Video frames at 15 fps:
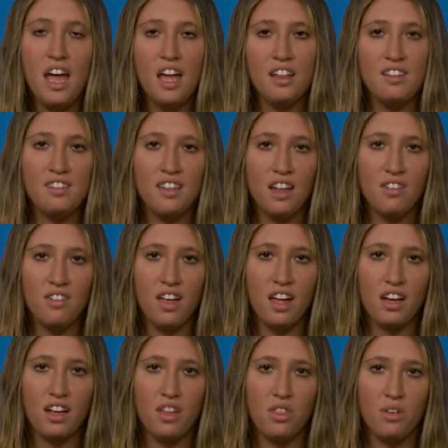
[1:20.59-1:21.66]
instead of
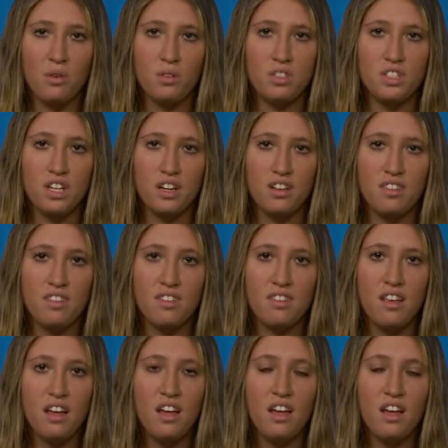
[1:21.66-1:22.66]
getting it through insurance.